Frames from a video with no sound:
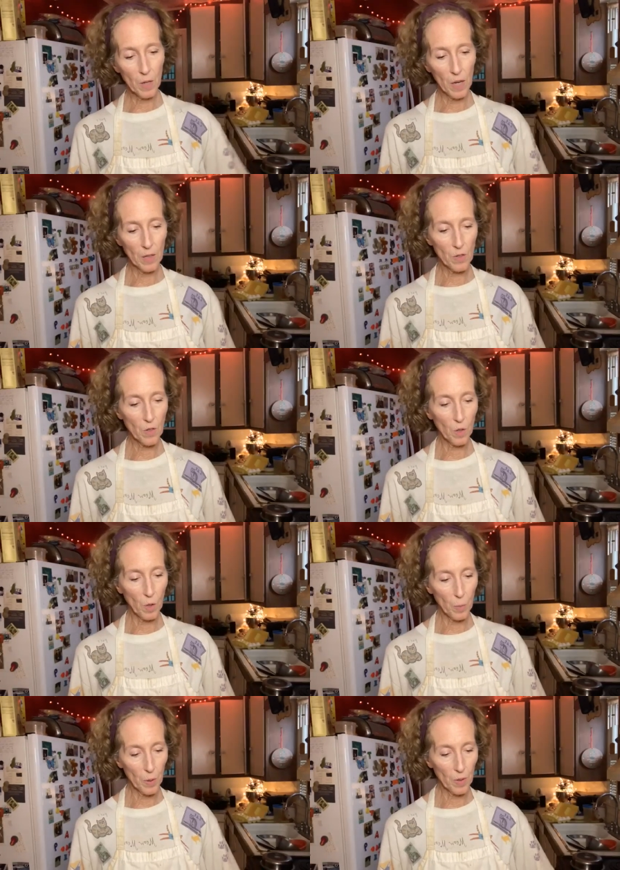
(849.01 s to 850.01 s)
you can
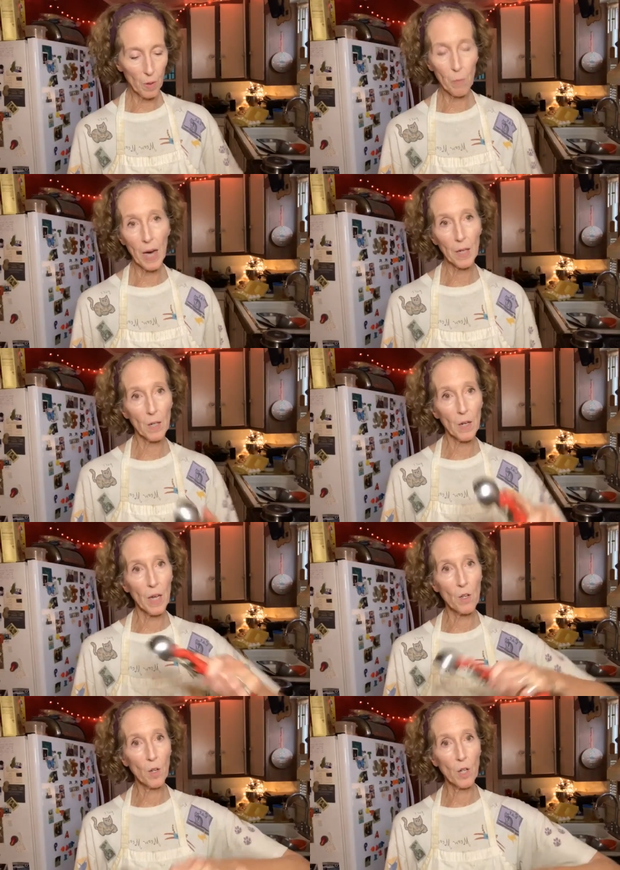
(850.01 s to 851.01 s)
scoop the
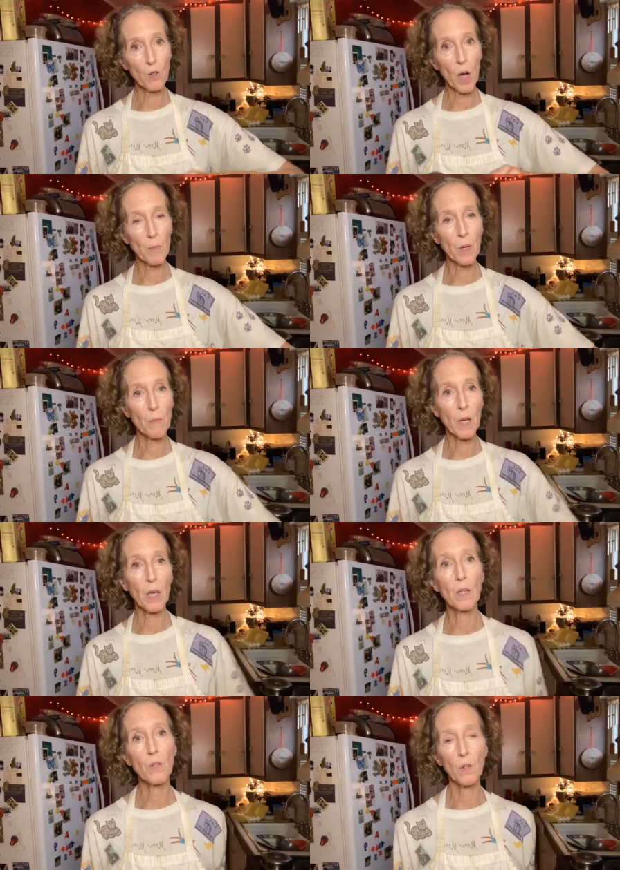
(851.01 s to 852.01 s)
batter and you can drop them
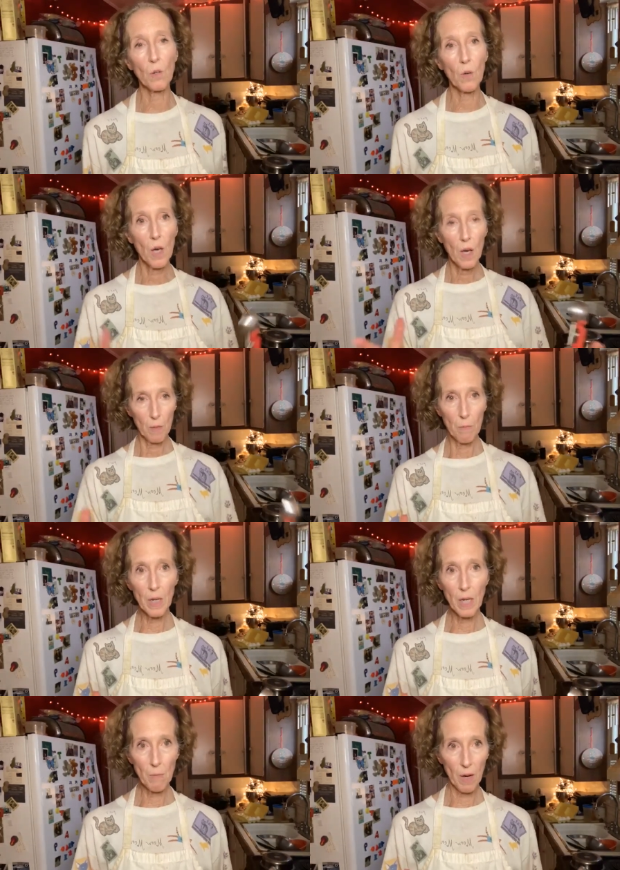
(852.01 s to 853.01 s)
into
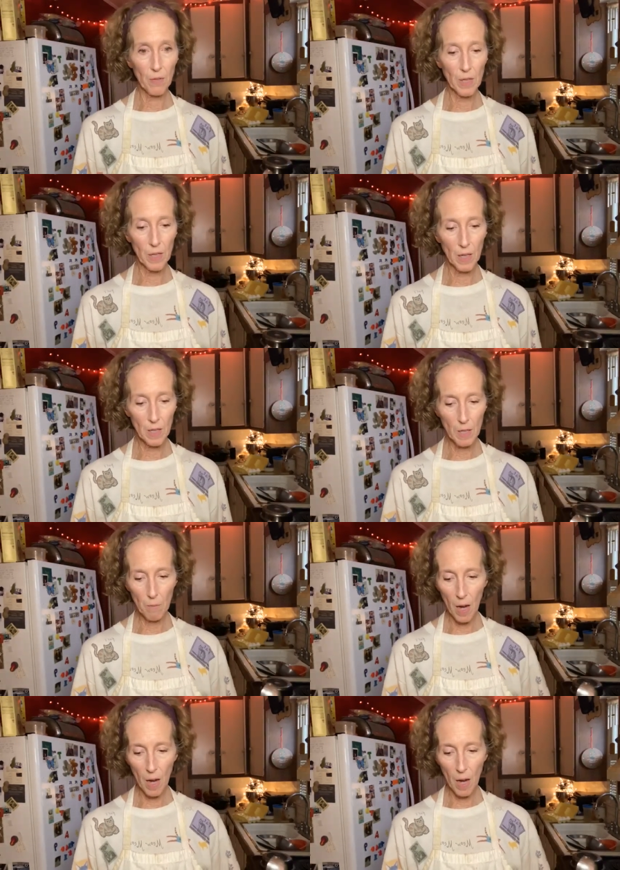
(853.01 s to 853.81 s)
mini muffin tins.